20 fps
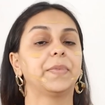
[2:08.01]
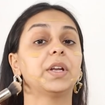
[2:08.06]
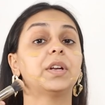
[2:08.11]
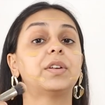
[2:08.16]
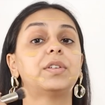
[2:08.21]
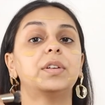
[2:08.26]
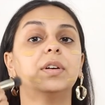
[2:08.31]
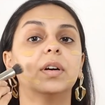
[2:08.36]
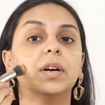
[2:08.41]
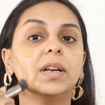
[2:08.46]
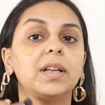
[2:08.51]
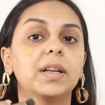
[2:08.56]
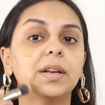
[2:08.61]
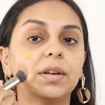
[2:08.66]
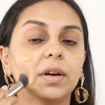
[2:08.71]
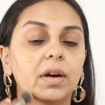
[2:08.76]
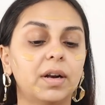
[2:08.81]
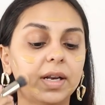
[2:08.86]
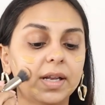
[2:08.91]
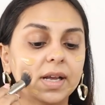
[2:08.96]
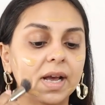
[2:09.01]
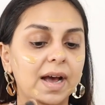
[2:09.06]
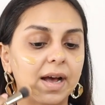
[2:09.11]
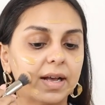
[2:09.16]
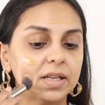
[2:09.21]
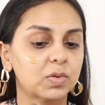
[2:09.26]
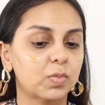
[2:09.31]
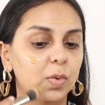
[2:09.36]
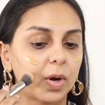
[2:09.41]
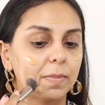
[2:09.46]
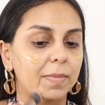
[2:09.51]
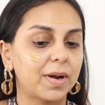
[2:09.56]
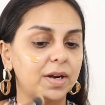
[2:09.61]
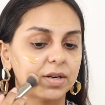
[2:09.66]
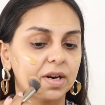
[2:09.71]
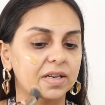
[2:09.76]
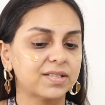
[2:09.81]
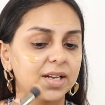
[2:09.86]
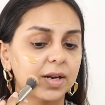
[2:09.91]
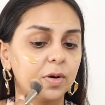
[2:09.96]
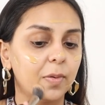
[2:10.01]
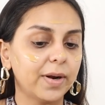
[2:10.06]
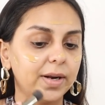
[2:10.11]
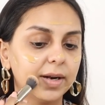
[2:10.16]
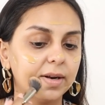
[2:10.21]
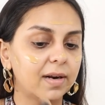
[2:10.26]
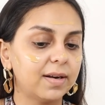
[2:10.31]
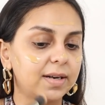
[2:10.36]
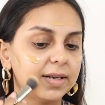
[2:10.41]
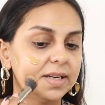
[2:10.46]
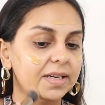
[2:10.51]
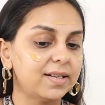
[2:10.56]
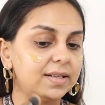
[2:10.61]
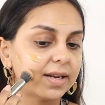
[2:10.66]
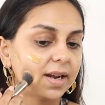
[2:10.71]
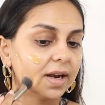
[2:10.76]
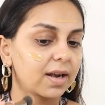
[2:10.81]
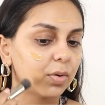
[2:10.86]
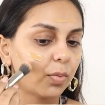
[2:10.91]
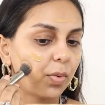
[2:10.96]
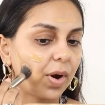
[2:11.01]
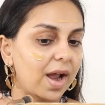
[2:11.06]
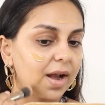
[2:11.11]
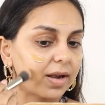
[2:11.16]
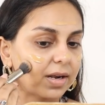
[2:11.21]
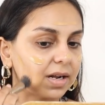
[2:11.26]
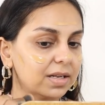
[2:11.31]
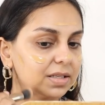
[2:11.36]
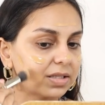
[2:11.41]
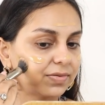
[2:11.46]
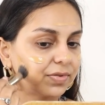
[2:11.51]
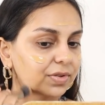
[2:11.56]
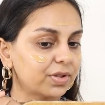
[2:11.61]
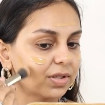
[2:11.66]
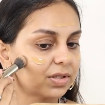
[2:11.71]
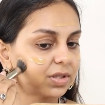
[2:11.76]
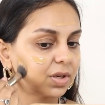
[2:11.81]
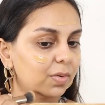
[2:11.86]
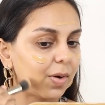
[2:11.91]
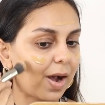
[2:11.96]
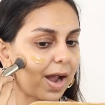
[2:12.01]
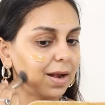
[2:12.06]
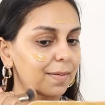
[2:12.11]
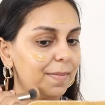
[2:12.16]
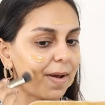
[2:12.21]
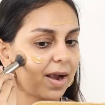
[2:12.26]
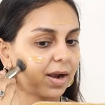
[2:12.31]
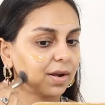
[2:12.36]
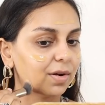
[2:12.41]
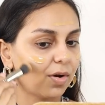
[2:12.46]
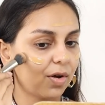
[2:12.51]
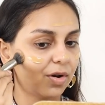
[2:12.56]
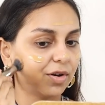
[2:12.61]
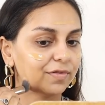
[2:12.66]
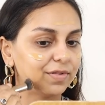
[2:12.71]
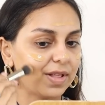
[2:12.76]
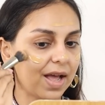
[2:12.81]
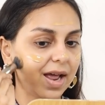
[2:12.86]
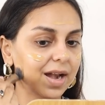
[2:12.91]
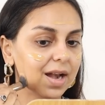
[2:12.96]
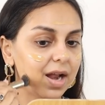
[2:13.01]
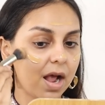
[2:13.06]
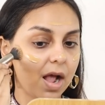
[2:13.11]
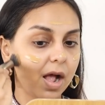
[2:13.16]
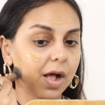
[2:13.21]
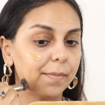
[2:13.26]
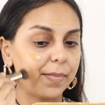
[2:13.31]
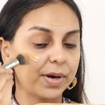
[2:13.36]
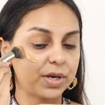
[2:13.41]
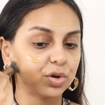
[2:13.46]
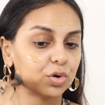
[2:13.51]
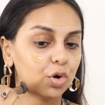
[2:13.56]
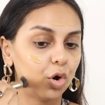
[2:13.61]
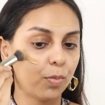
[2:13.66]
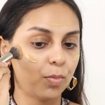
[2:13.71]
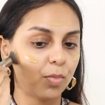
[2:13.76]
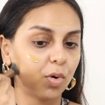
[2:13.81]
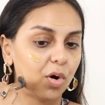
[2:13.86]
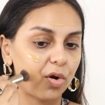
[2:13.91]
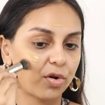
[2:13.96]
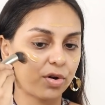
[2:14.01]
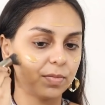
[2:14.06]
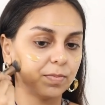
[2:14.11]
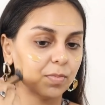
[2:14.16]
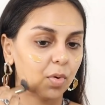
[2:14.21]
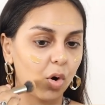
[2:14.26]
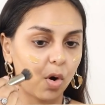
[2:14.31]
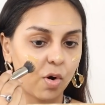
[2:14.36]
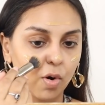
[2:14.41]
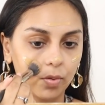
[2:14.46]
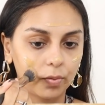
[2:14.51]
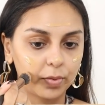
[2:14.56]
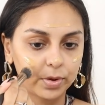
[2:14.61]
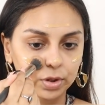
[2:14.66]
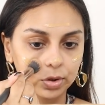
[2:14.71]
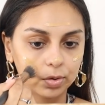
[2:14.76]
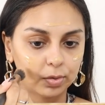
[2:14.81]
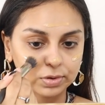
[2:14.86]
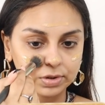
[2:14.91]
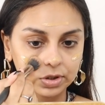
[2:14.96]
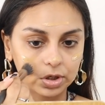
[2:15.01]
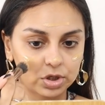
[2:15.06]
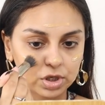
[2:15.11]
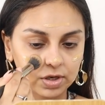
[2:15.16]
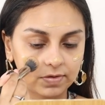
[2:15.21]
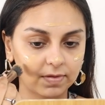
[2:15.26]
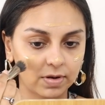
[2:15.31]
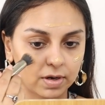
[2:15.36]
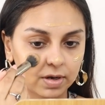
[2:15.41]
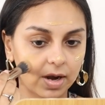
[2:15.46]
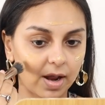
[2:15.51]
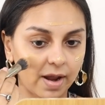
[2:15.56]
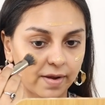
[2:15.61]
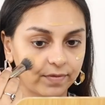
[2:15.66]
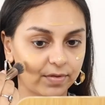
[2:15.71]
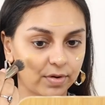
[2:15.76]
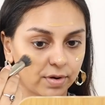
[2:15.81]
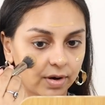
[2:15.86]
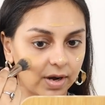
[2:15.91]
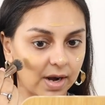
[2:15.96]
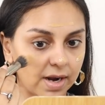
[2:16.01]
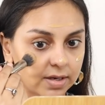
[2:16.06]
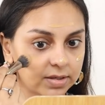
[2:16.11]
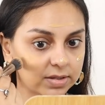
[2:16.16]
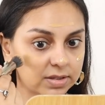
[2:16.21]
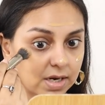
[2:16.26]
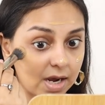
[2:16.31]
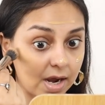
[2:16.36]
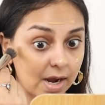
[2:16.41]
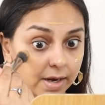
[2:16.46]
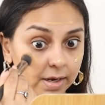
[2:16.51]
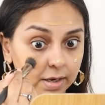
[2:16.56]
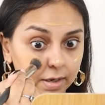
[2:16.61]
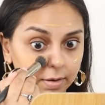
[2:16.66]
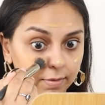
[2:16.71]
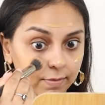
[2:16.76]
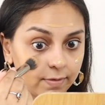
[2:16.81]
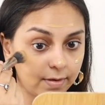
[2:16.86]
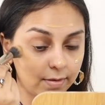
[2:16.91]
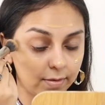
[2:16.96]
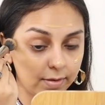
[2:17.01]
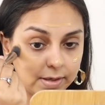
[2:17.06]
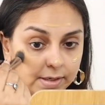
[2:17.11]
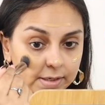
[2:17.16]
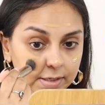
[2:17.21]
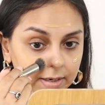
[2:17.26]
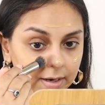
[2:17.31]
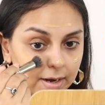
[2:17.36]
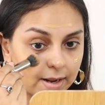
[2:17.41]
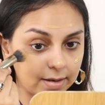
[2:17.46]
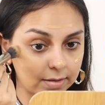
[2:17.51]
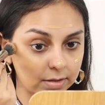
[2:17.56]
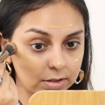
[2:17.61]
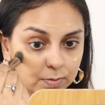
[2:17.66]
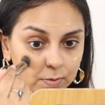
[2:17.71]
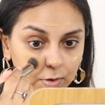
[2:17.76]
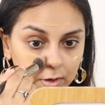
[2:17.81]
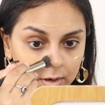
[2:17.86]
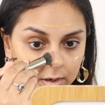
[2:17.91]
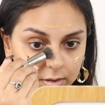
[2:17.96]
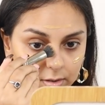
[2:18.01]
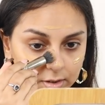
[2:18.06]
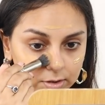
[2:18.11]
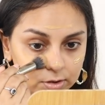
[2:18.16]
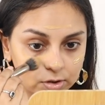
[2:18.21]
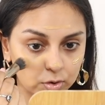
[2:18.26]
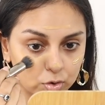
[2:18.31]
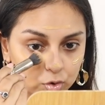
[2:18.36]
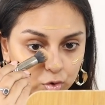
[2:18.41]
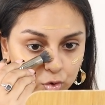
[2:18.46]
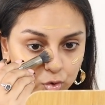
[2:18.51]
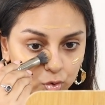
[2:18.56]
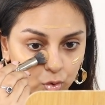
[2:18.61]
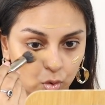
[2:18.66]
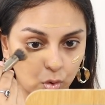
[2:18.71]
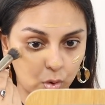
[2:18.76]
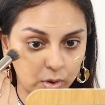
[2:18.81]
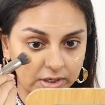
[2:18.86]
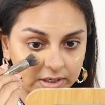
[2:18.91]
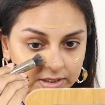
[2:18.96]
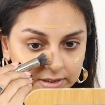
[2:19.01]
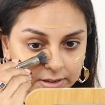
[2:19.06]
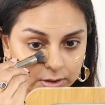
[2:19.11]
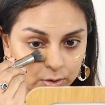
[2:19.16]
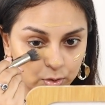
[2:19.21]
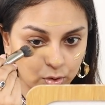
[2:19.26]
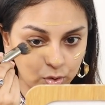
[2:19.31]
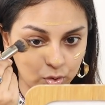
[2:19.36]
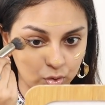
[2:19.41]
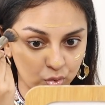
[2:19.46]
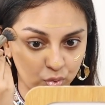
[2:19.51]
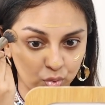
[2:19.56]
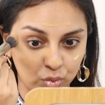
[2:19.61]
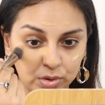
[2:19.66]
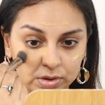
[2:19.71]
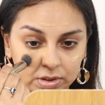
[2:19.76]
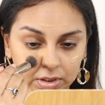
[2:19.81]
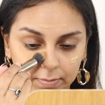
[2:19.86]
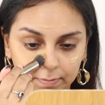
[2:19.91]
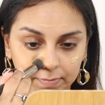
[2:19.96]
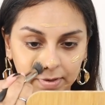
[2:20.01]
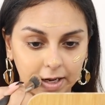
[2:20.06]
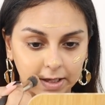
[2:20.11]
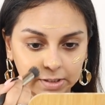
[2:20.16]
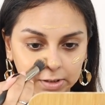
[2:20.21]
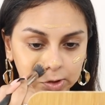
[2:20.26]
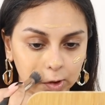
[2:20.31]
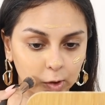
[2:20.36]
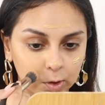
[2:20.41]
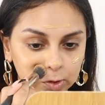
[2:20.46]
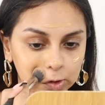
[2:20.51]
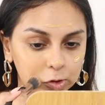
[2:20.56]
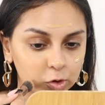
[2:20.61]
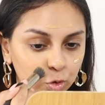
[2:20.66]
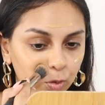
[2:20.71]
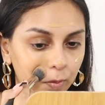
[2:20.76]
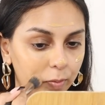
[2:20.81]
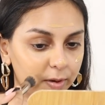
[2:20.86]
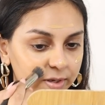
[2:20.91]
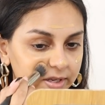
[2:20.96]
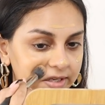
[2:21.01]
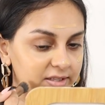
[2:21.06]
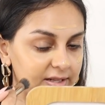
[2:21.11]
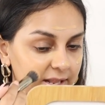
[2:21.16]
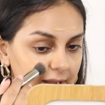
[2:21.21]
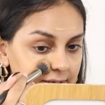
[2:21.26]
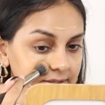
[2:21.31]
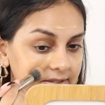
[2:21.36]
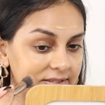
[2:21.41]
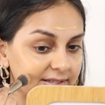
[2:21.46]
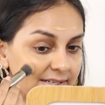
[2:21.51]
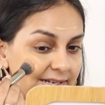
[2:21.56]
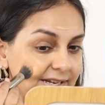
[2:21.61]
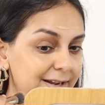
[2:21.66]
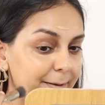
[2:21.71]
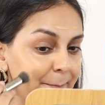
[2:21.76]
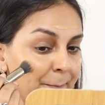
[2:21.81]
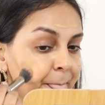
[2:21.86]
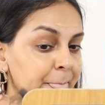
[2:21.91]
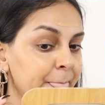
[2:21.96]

It really, really has won my trust. I know I did a detailed wear test for this a while back and all of that, but you know, more and more with usage even, I've realized I really like this product. It's so easy to use. It blends on super nicely.